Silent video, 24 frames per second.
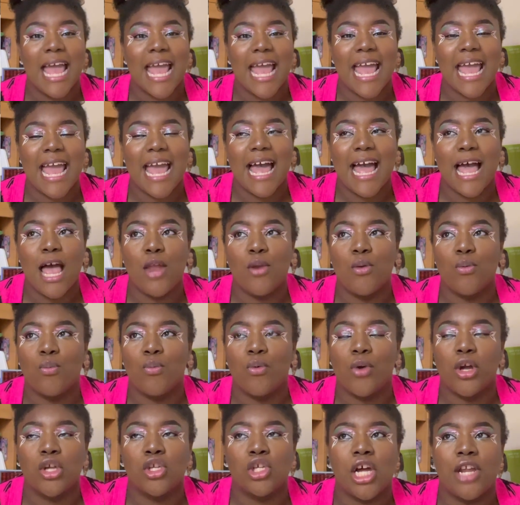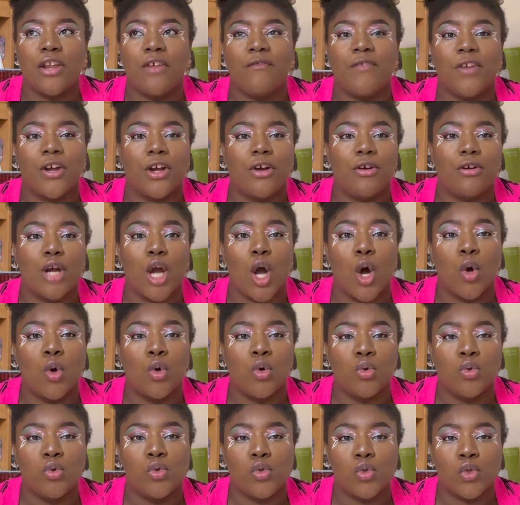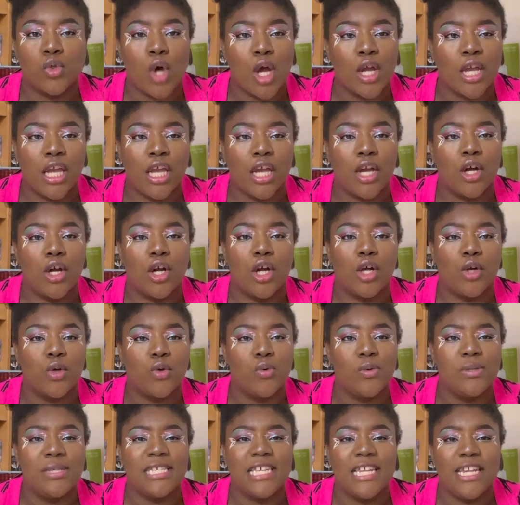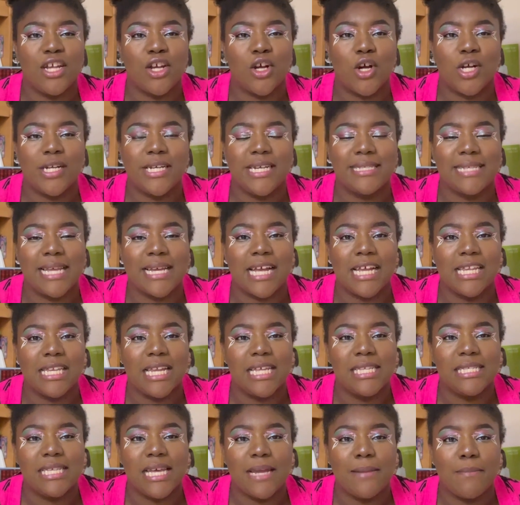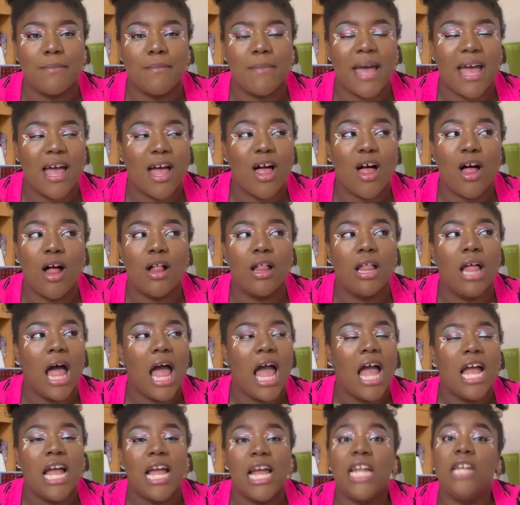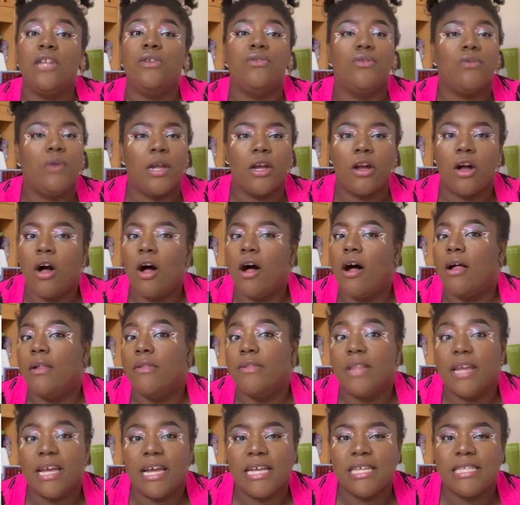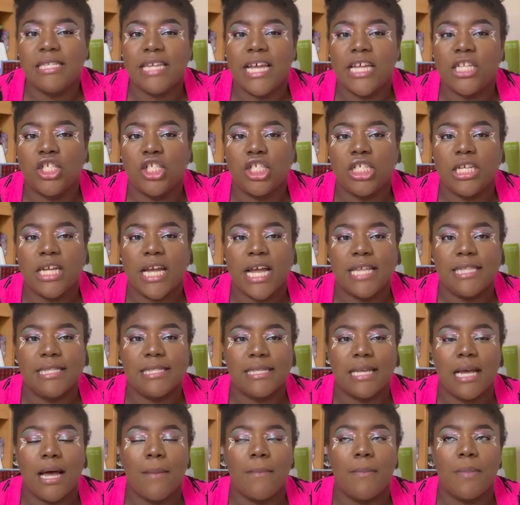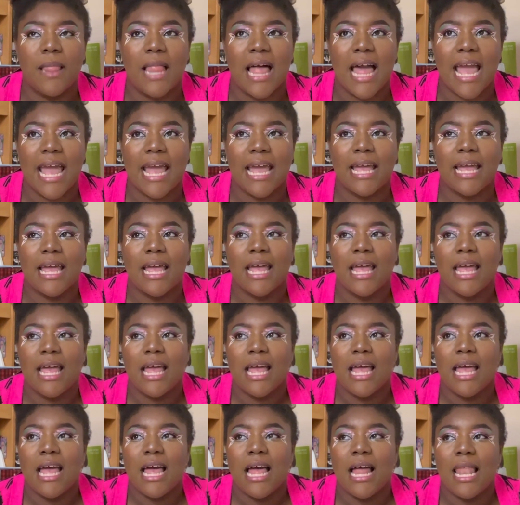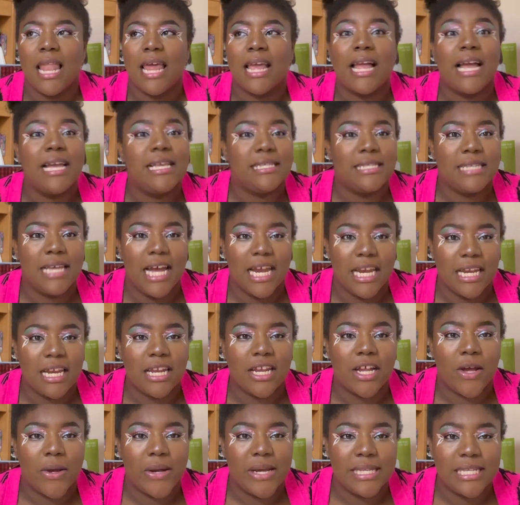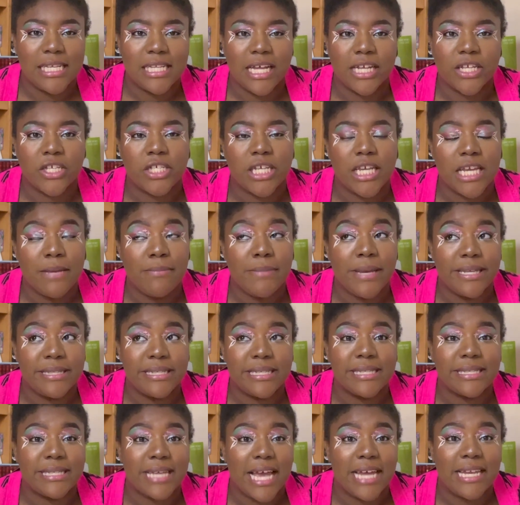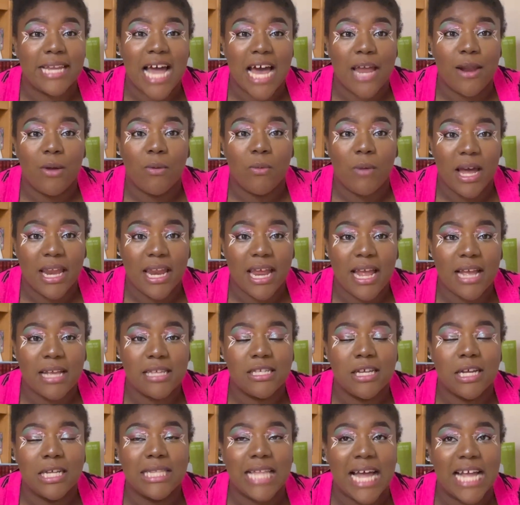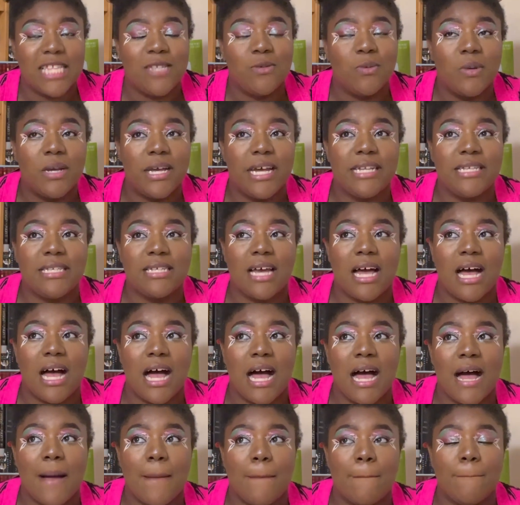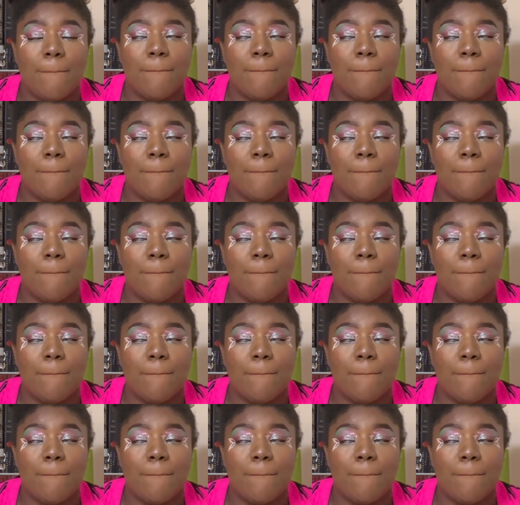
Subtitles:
and we're trying to figure out who's stalking her, who's sending her these like illicit mail and doing all this. And she ends up like I said, she meets us at a wedding. So that's what A